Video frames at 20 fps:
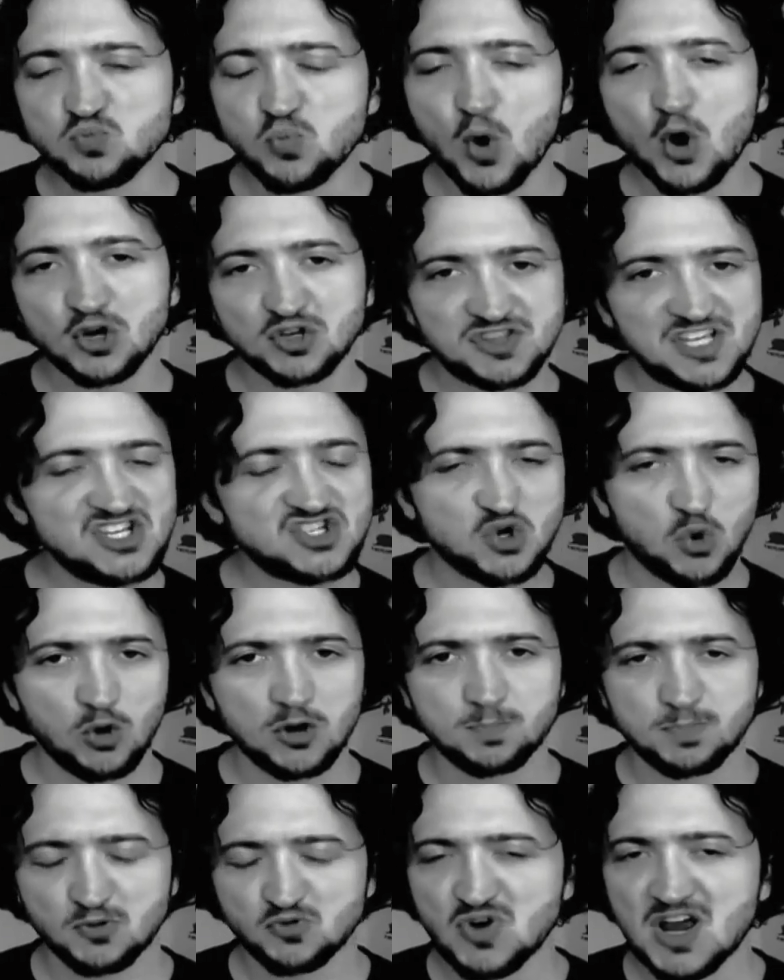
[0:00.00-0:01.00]
work, these
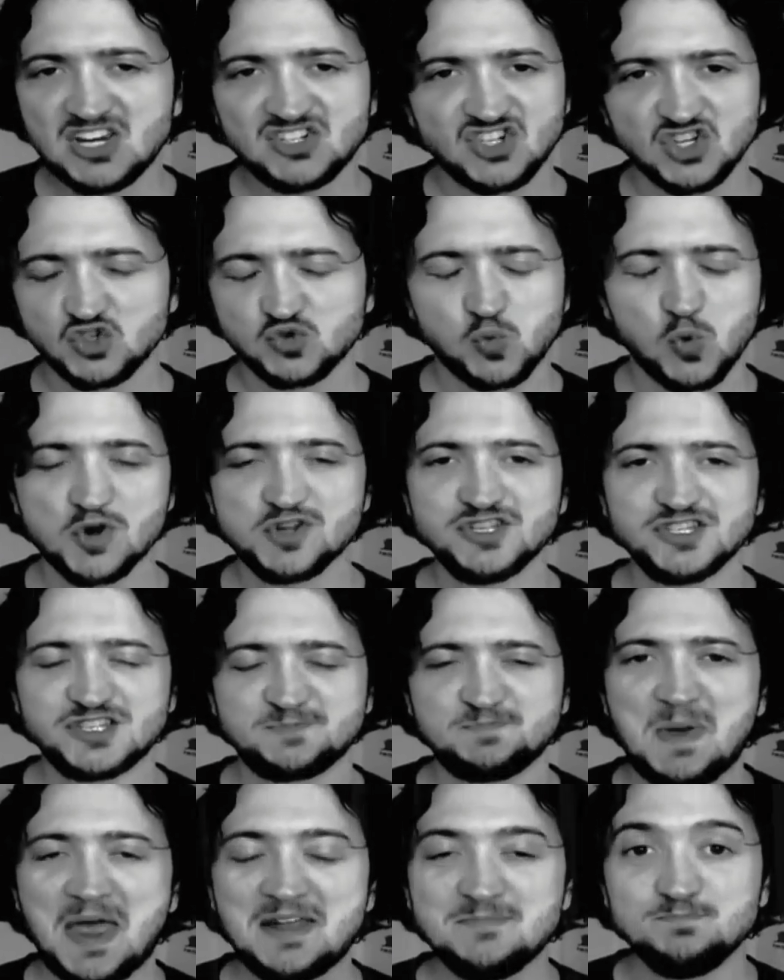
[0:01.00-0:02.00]
corporations wouldn't
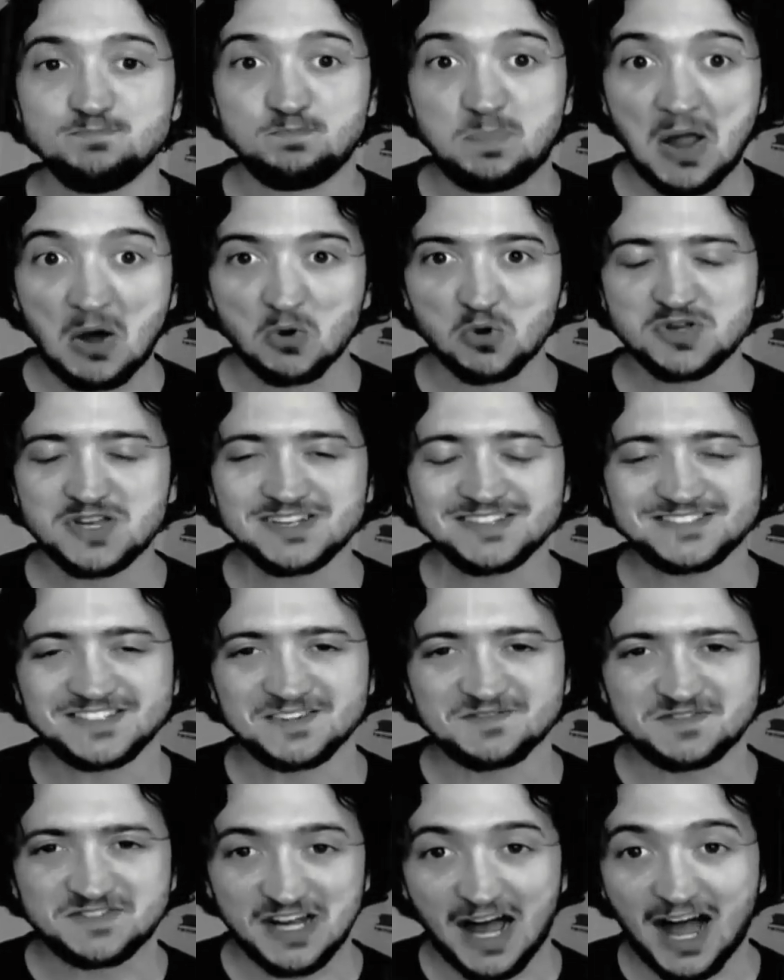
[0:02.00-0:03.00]
spend billions
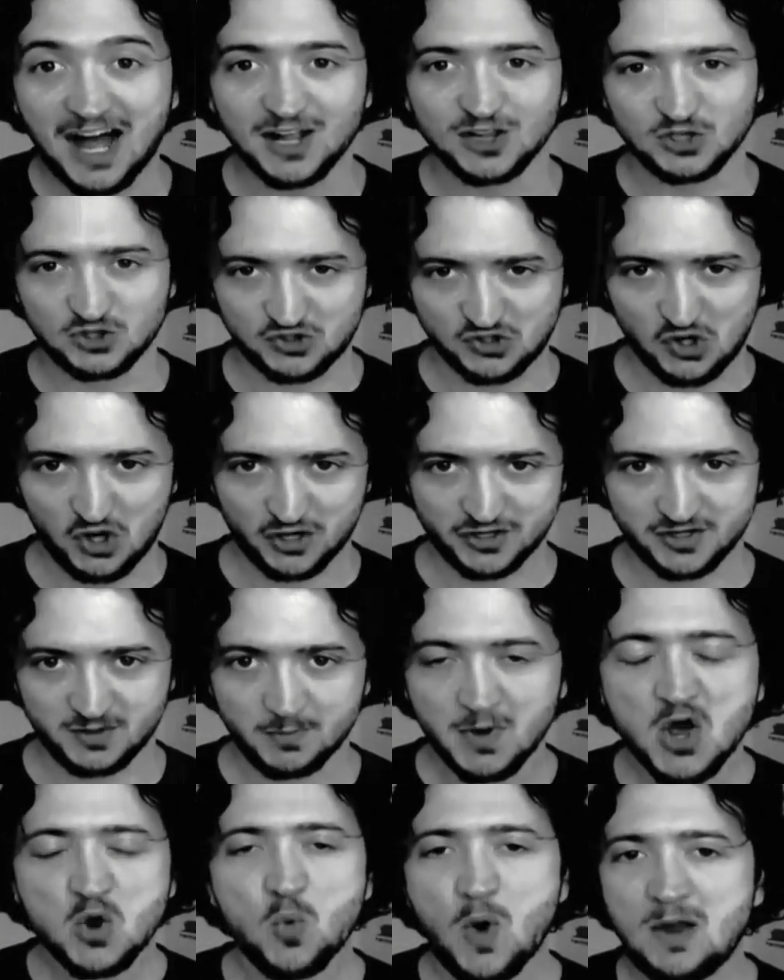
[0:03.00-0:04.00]
of dollars on them.
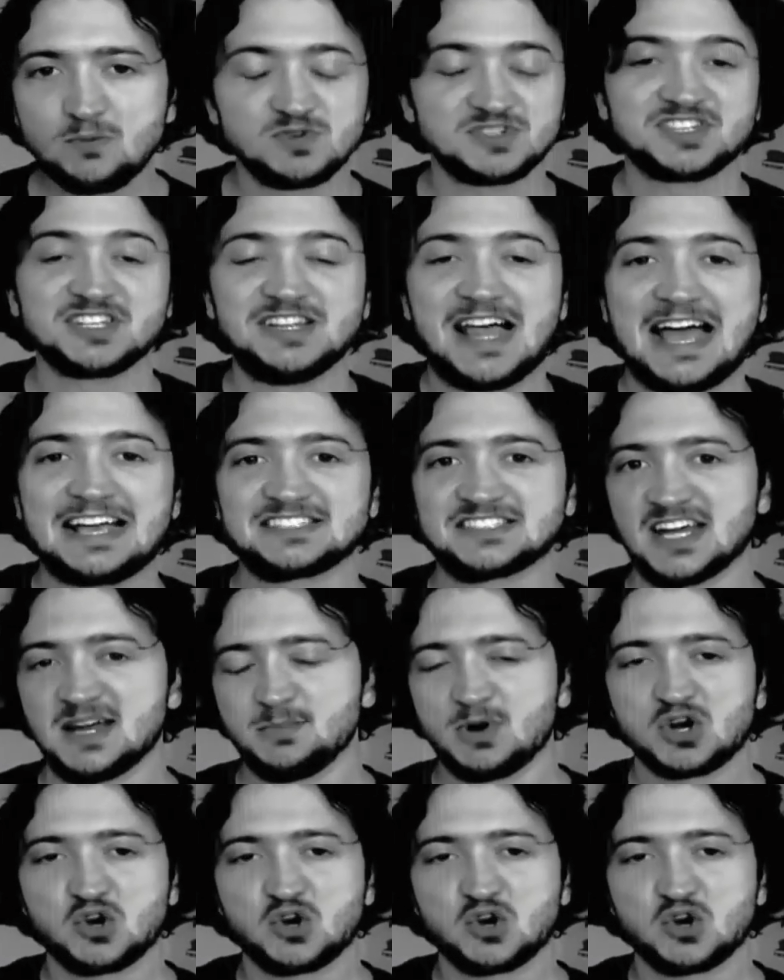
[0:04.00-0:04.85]
When was the last time a